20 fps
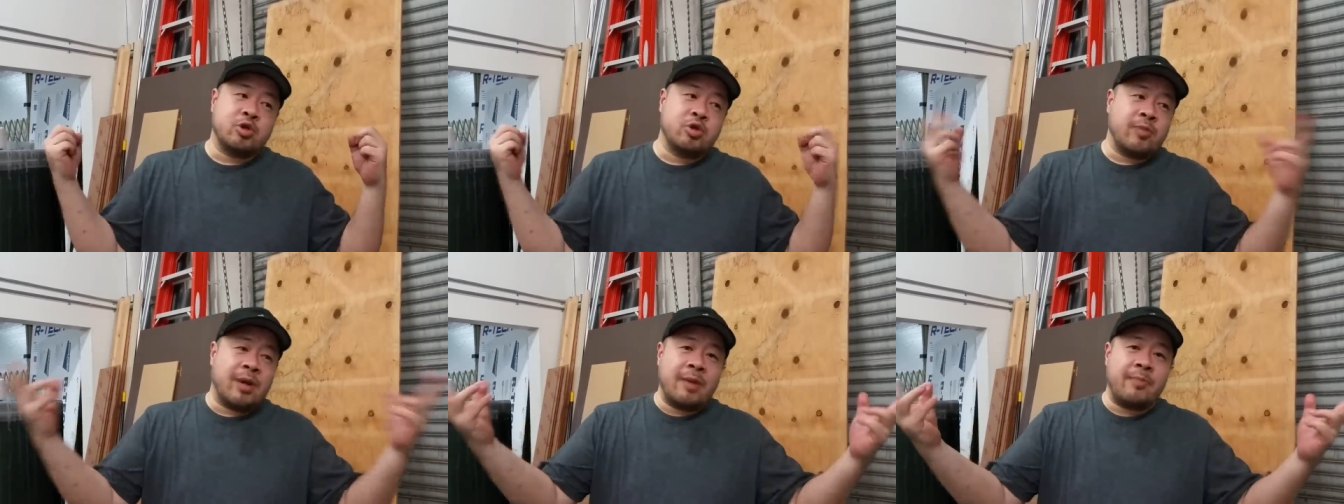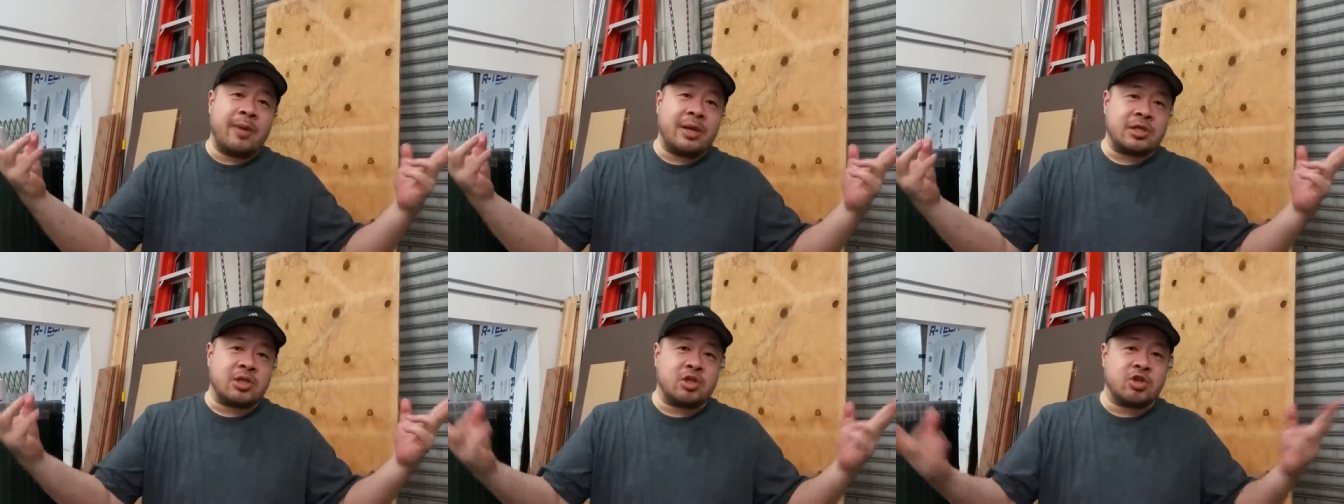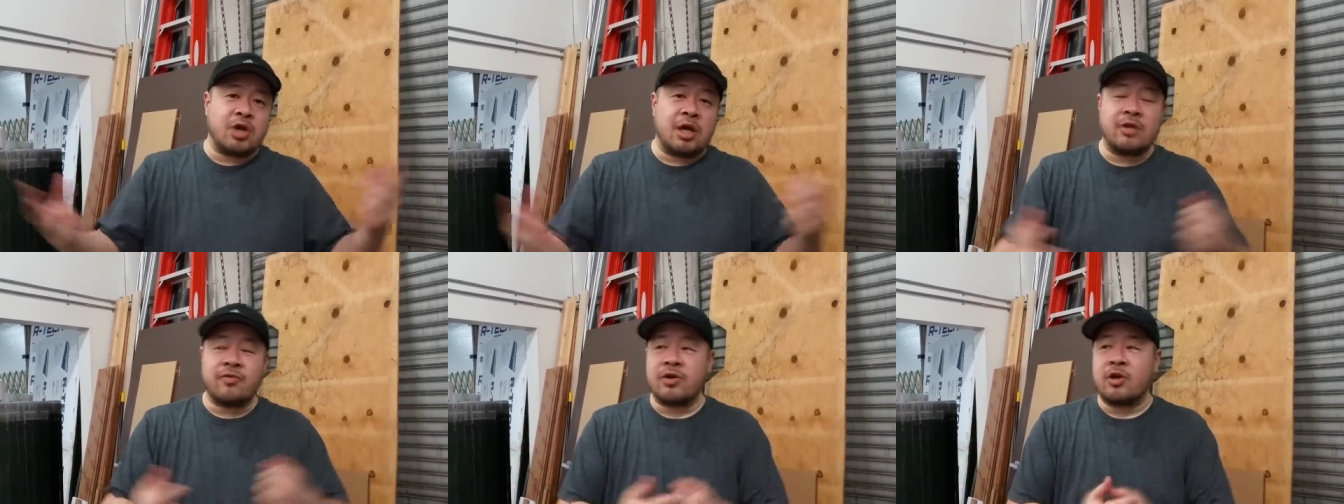do my best to
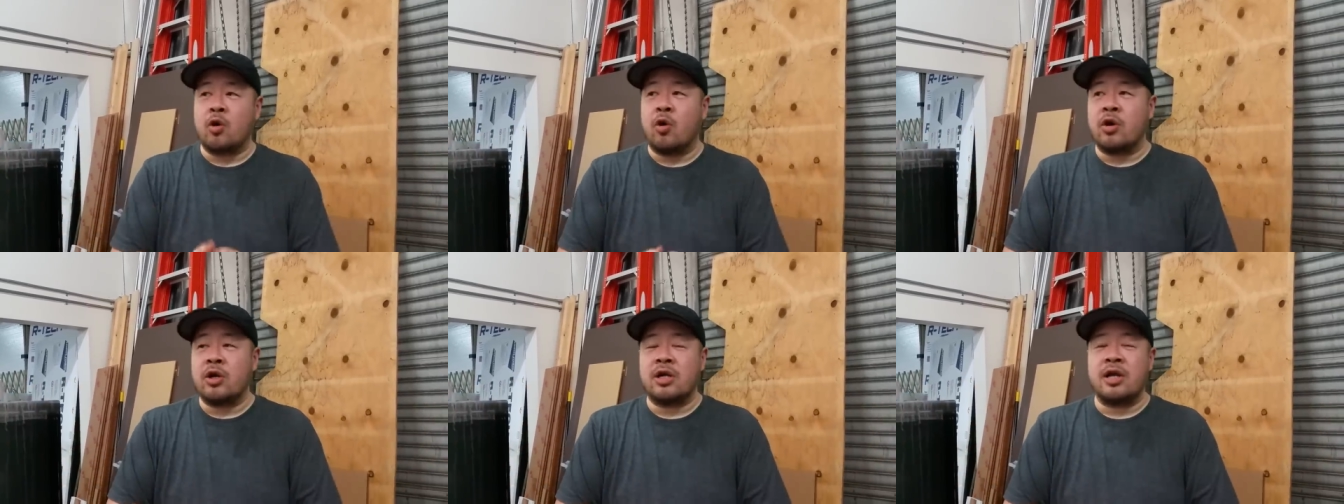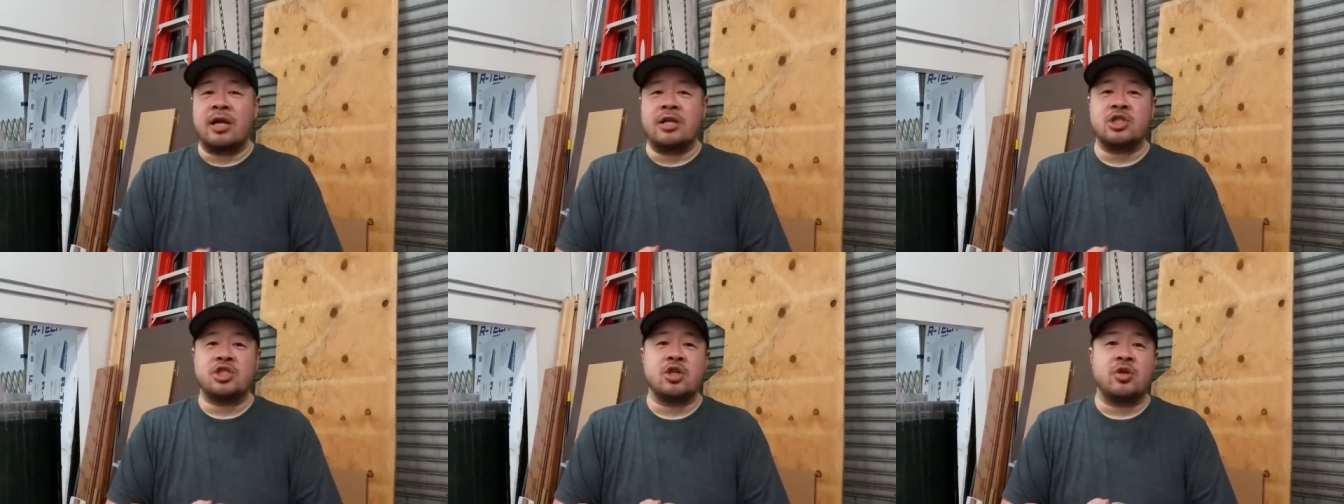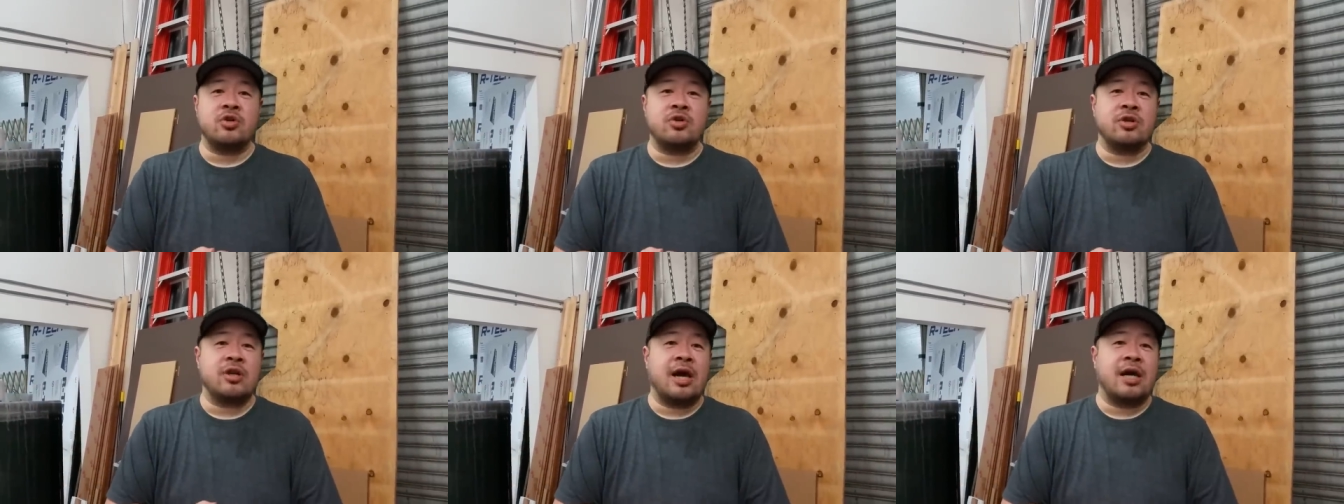try to record it and
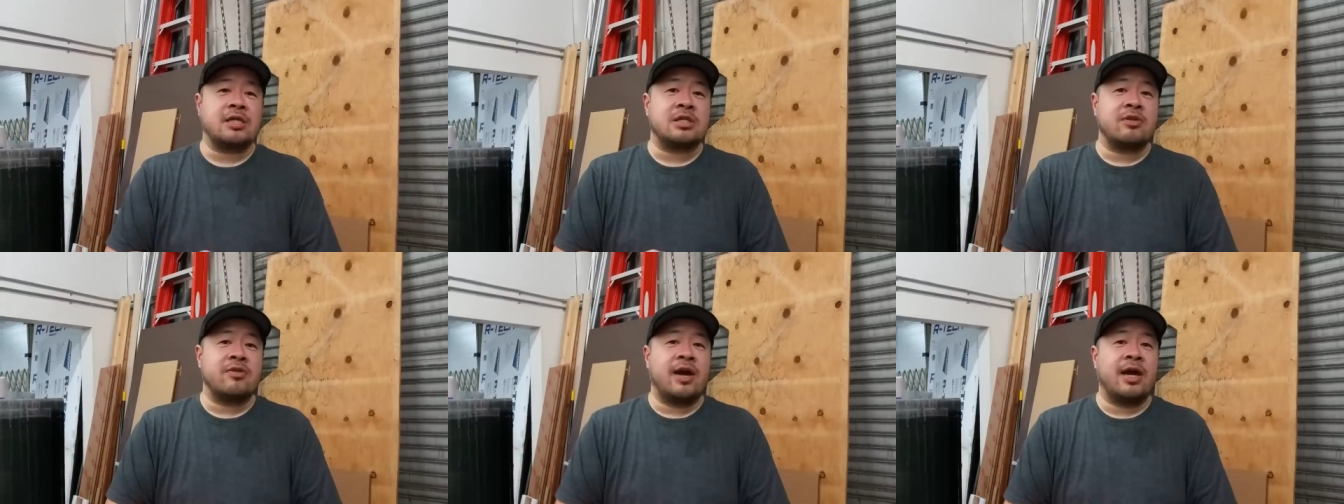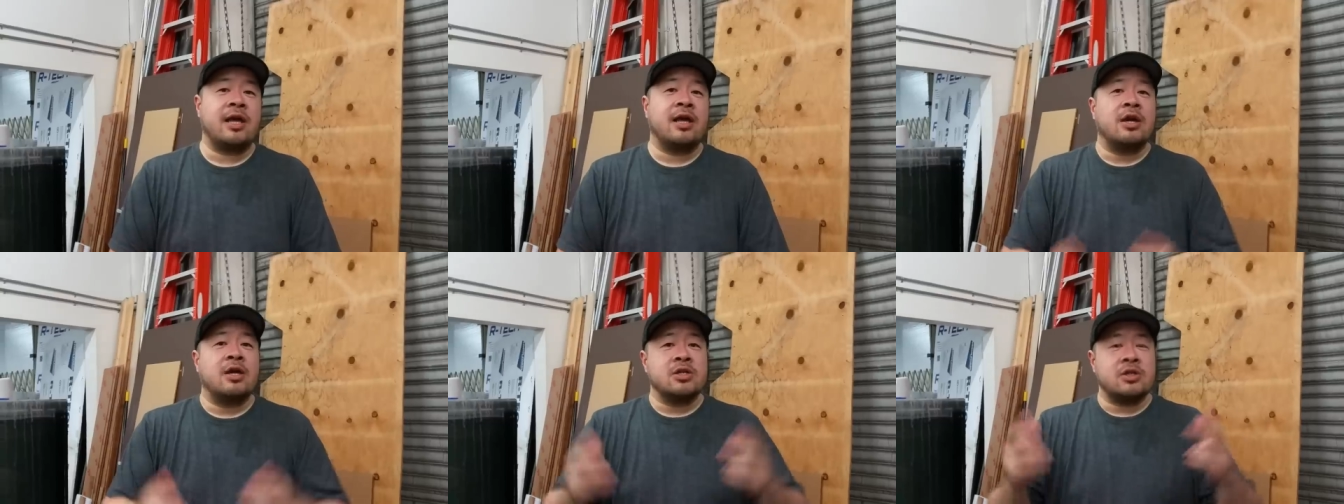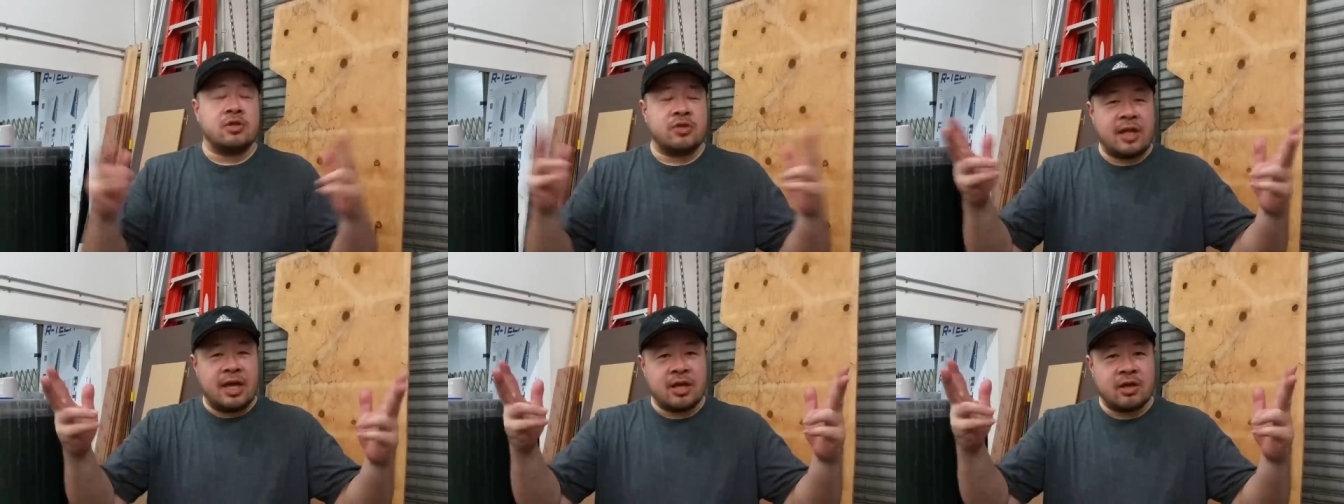show you guys, all right?
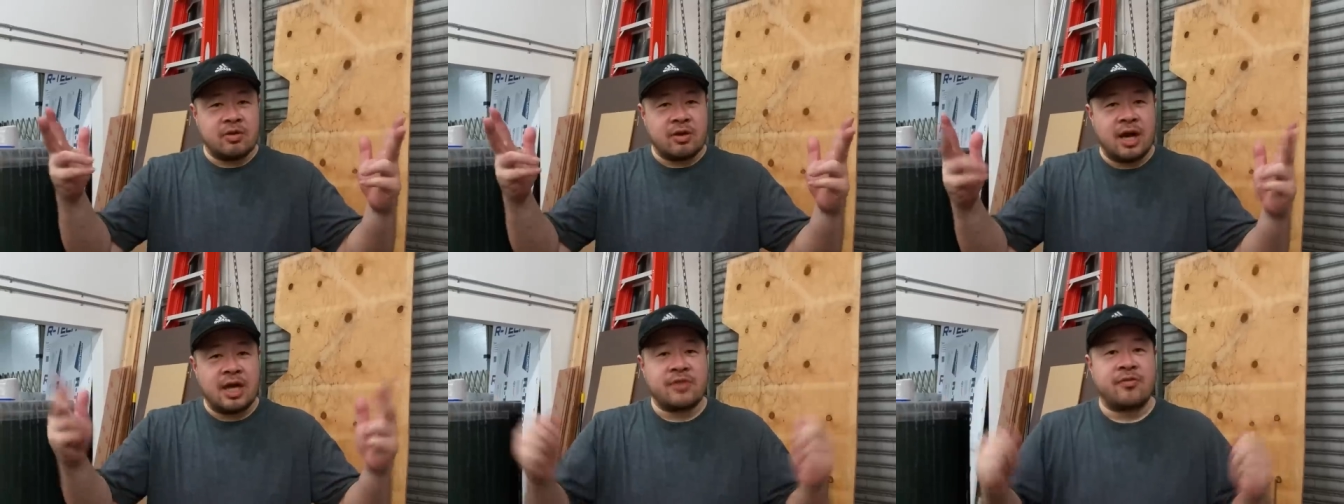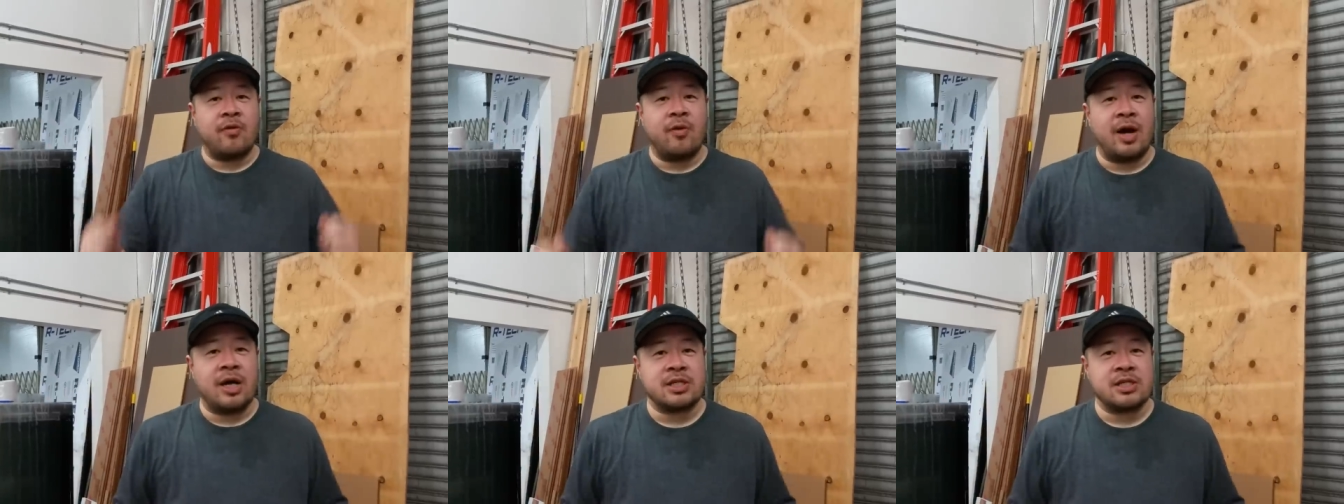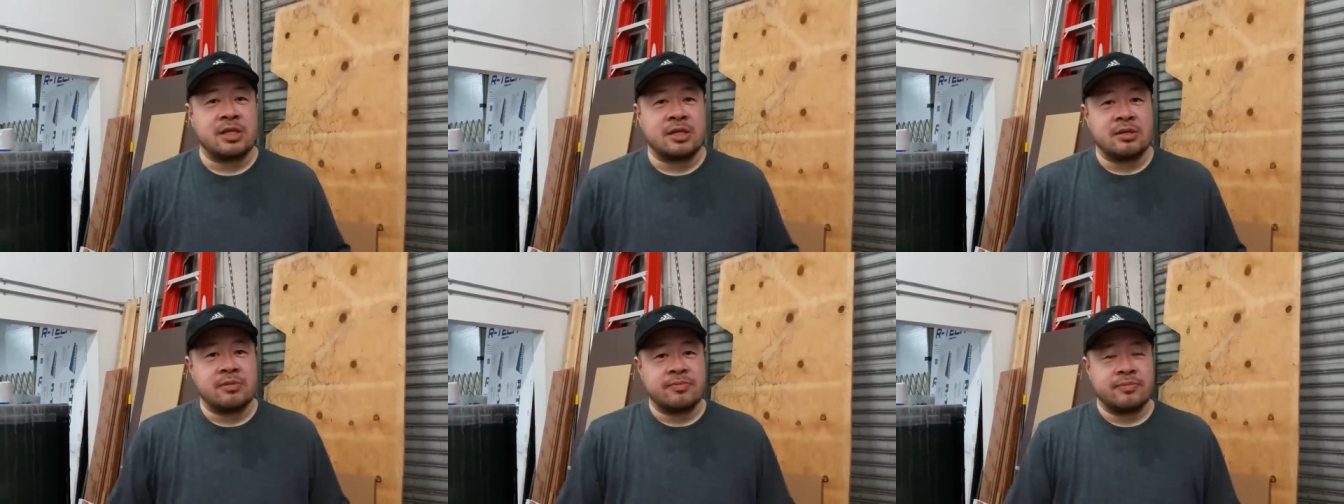So thank you guys for
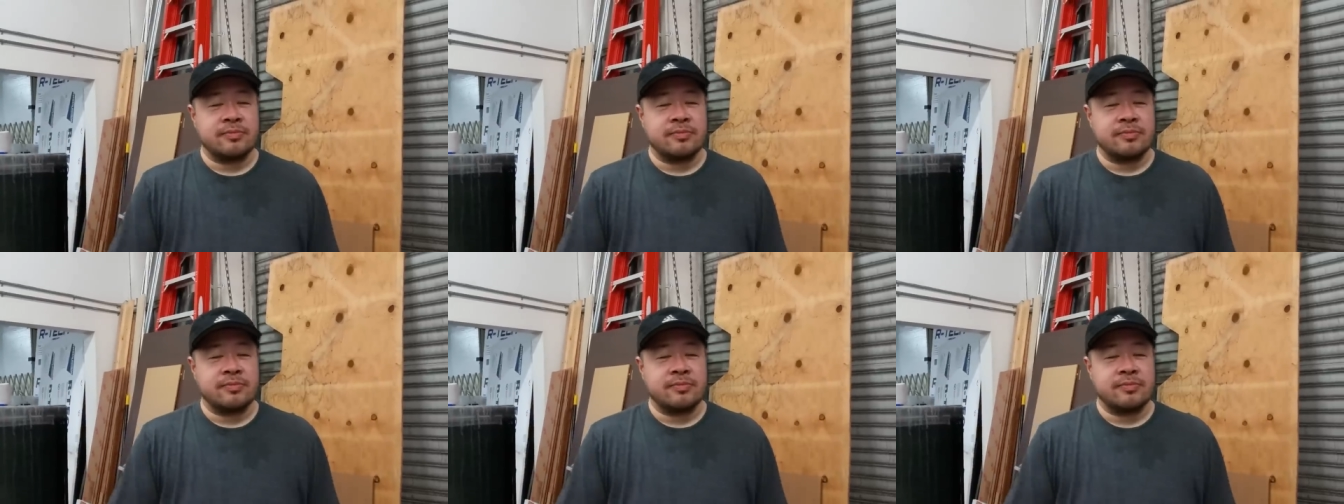watching.